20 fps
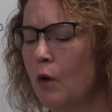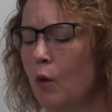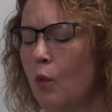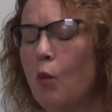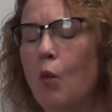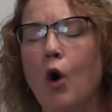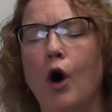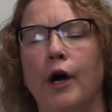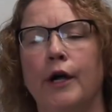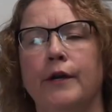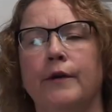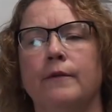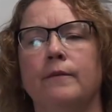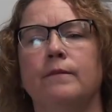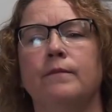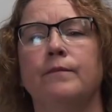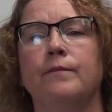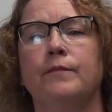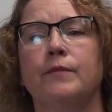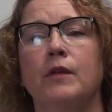One,
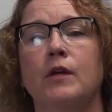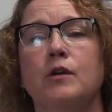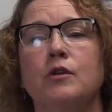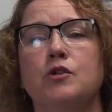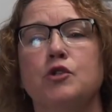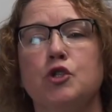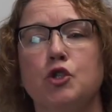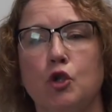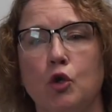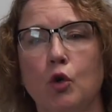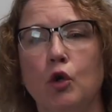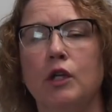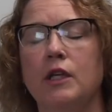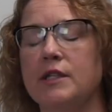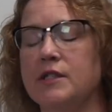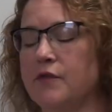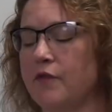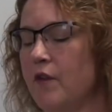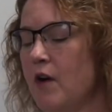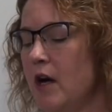school
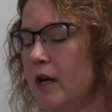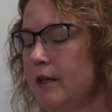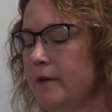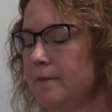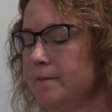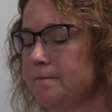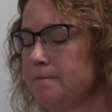is fun.